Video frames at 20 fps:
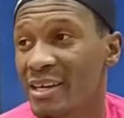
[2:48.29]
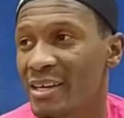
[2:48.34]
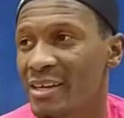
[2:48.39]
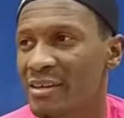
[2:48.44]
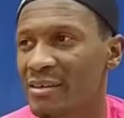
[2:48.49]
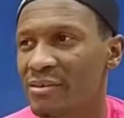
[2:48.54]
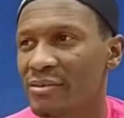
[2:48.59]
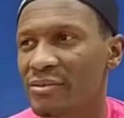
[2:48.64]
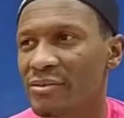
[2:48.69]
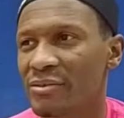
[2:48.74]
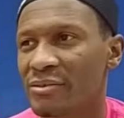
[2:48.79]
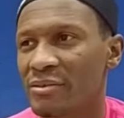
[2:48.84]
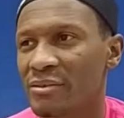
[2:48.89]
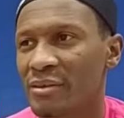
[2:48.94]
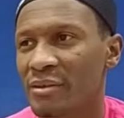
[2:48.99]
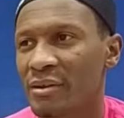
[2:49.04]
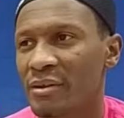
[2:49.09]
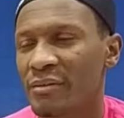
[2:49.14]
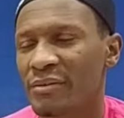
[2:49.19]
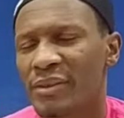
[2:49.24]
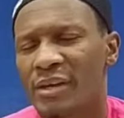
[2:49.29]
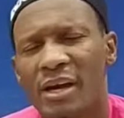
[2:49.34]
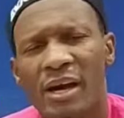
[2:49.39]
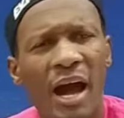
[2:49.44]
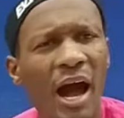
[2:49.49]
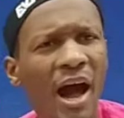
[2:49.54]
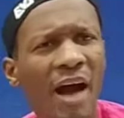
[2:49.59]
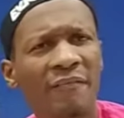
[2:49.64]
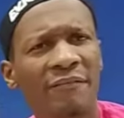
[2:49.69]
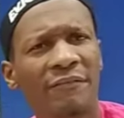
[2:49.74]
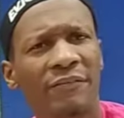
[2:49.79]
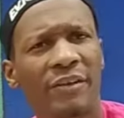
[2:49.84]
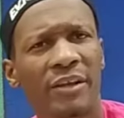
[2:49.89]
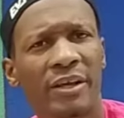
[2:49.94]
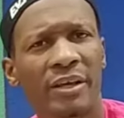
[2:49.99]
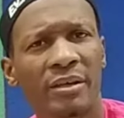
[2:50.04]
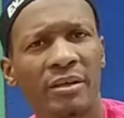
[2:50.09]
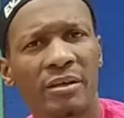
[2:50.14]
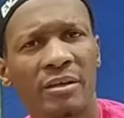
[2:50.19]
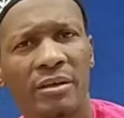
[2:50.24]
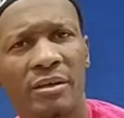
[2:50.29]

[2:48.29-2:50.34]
is the conflict.